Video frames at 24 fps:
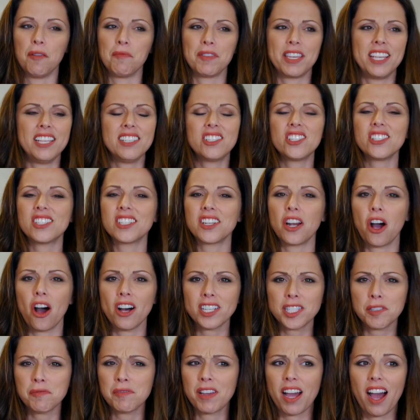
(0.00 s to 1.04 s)
He's just an
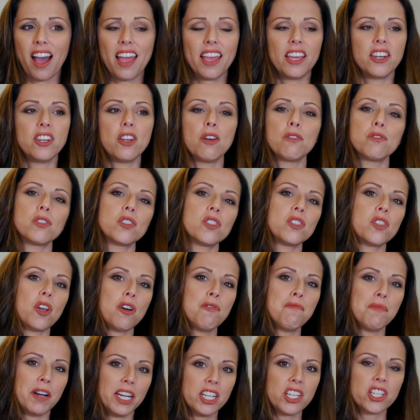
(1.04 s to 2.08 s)
awesome guy and knows
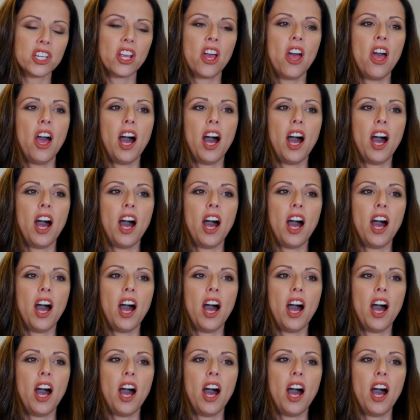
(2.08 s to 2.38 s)
so much